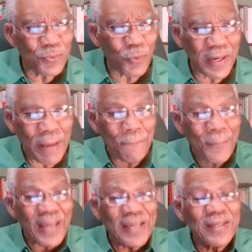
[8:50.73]
were
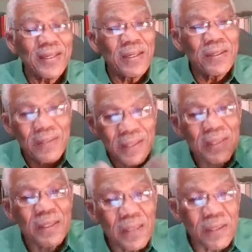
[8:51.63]
embedded
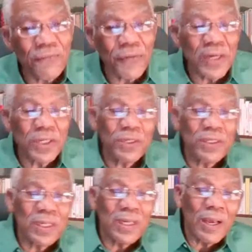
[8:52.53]
in the French
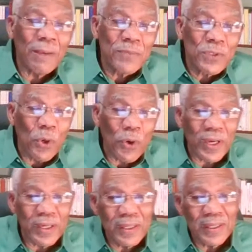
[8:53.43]

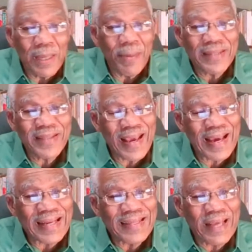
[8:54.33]
slogan, liberté,
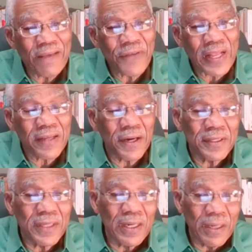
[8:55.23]
égalité,
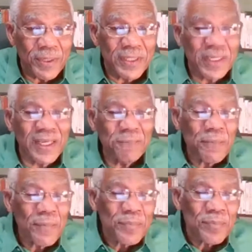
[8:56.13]
fraternité, liberty,
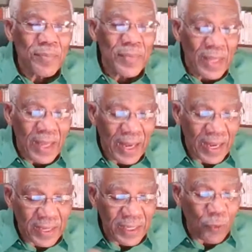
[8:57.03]

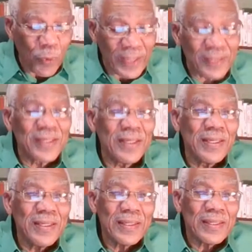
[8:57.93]

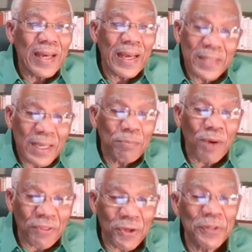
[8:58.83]
equality, and
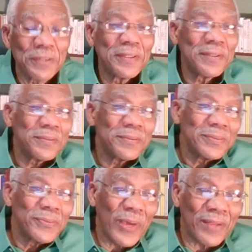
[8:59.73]
brotherhood,
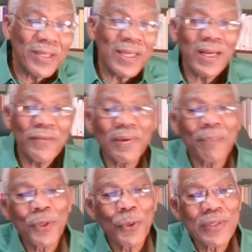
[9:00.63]
whether they lived up
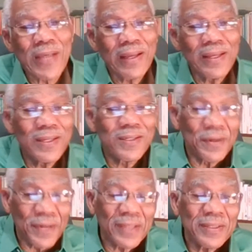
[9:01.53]
to those ideas or
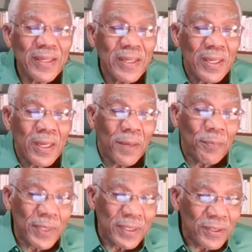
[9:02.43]
not. But